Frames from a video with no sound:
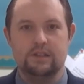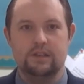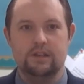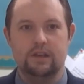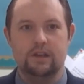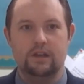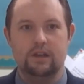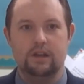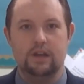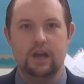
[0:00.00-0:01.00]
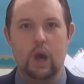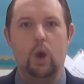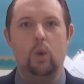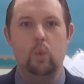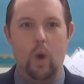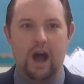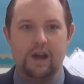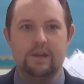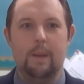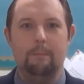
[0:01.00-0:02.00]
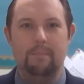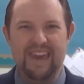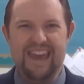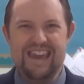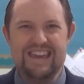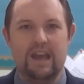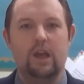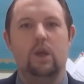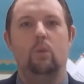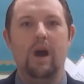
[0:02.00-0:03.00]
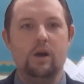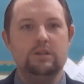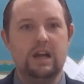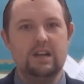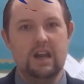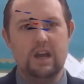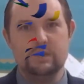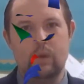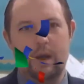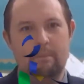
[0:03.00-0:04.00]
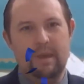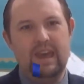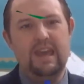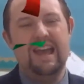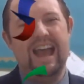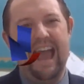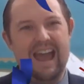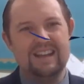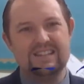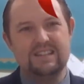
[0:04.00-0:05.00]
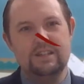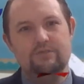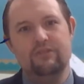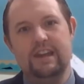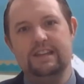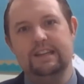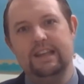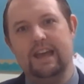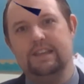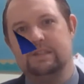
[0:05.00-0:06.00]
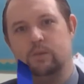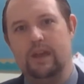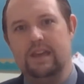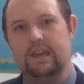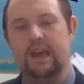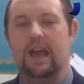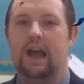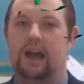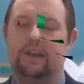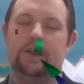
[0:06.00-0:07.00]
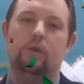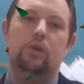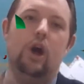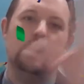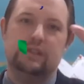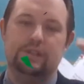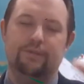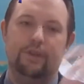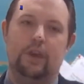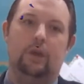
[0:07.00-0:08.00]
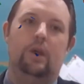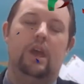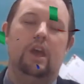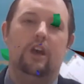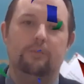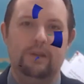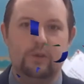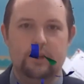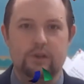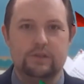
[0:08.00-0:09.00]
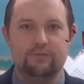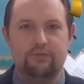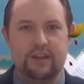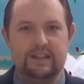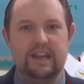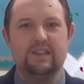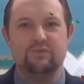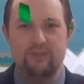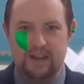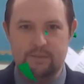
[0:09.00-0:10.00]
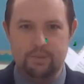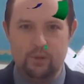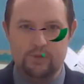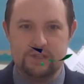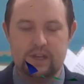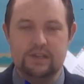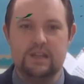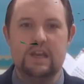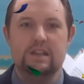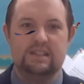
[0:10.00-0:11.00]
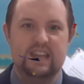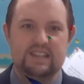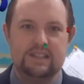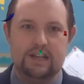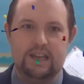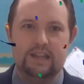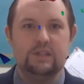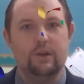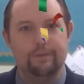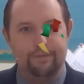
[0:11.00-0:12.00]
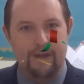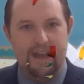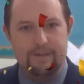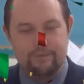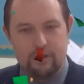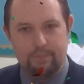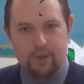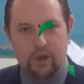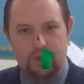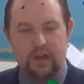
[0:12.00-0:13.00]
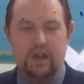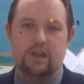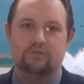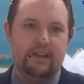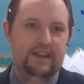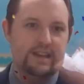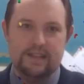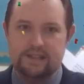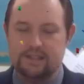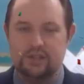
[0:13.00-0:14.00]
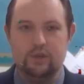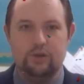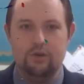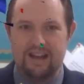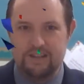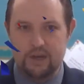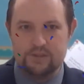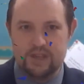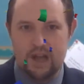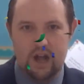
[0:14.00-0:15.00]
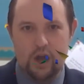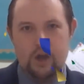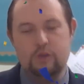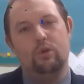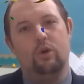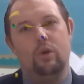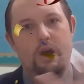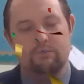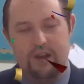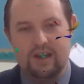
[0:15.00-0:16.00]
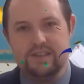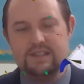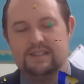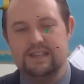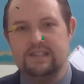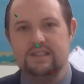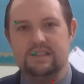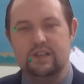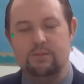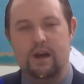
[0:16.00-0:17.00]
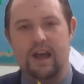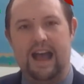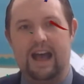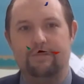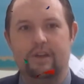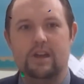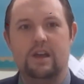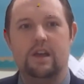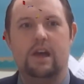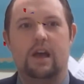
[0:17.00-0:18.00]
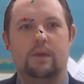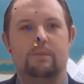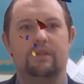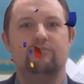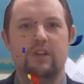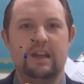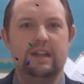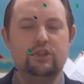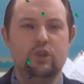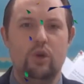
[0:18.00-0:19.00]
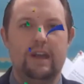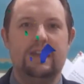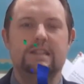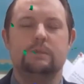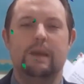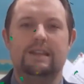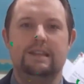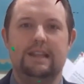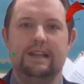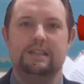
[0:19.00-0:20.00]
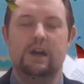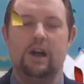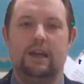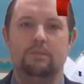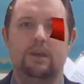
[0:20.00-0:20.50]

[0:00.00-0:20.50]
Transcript: 1B. Well done, class 1B. Excellent reading there this week, and I know lots of you have been doing lots of reading. It's really important to get stuck into your favourite book. Read it to your adults at home or brothers and sisters you might have, and really enjoy spending that time in a good book.